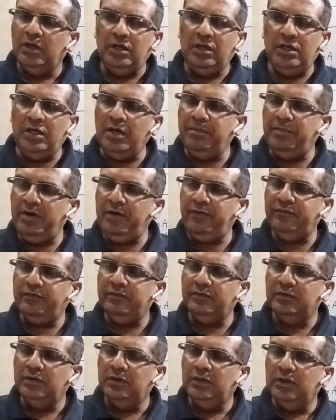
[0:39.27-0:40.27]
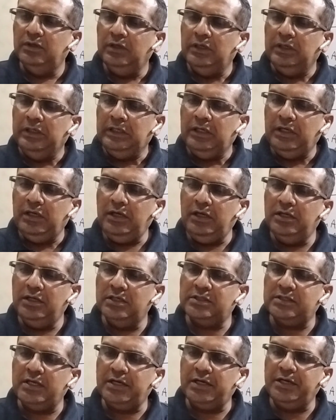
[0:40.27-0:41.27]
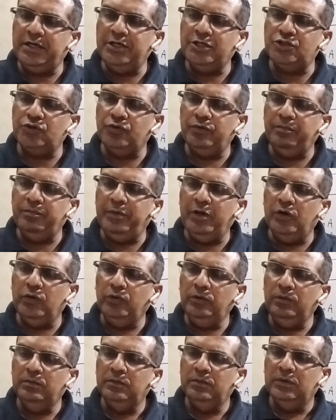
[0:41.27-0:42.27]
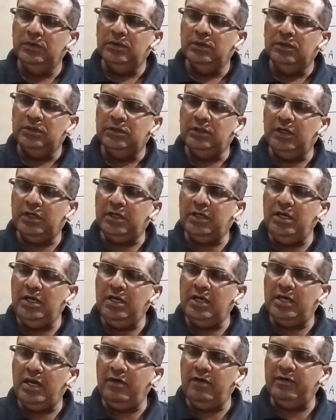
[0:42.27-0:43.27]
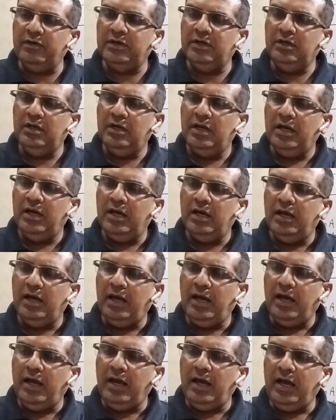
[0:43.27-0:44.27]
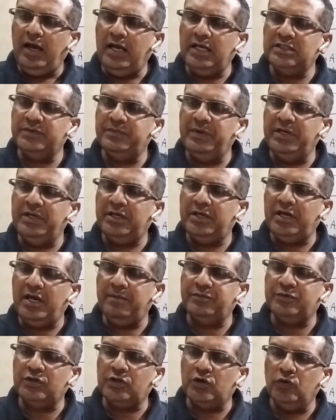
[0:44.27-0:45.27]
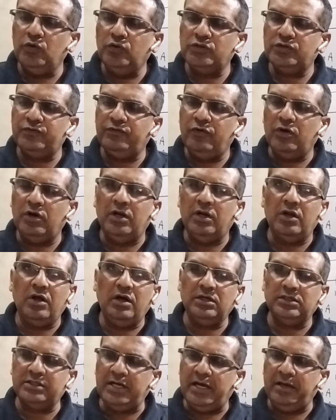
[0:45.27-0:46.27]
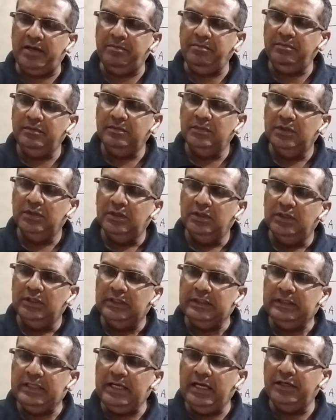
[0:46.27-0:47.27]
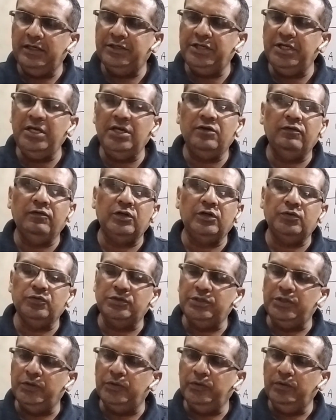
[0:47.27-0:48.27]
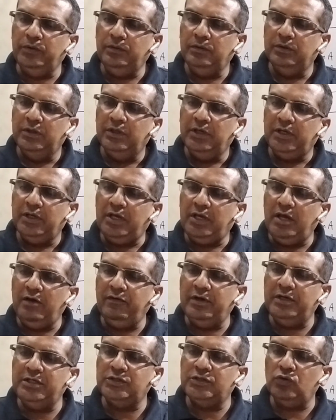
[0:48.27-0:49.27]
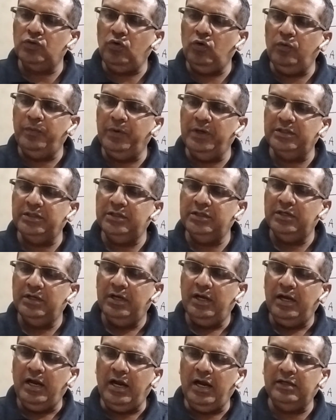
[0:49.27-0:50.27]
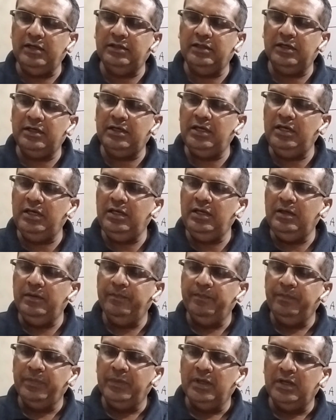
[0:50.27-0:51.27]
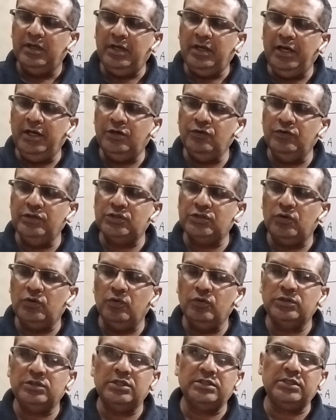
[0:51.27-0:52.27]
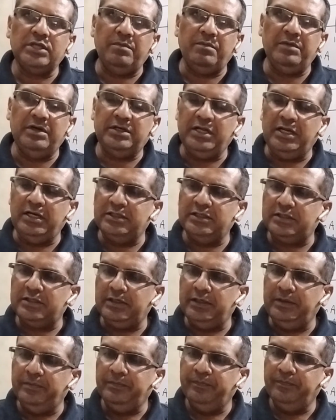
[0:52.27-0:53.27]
EMF in a circuit shown below. The key K1 has been kept closed for a long time. Then T equal to 0, K1 is opened and the key K2 is closed simultaneously.